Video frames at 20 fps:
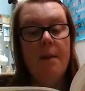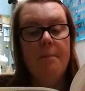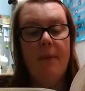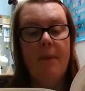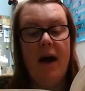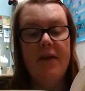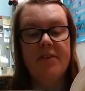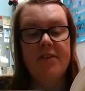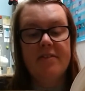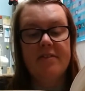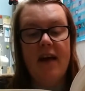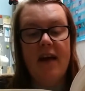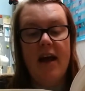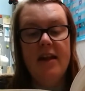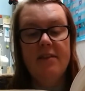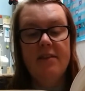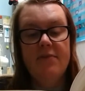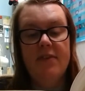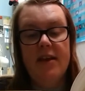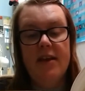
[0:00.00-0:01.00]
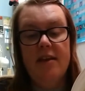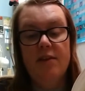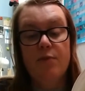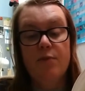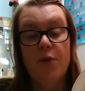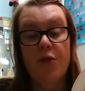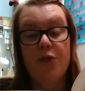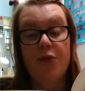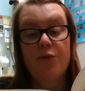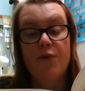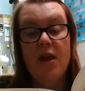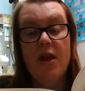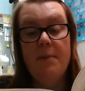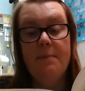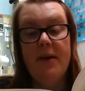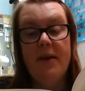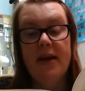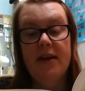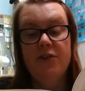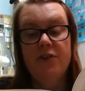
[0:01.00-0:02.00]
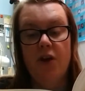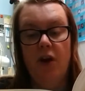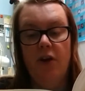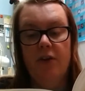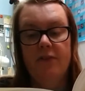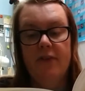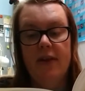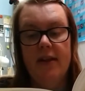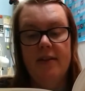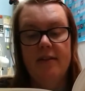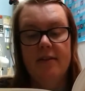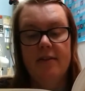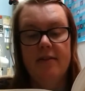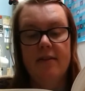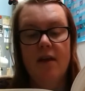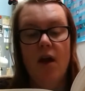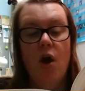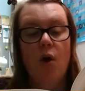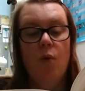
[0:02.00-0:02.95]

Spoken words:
By the side of these were three bigger dolphins,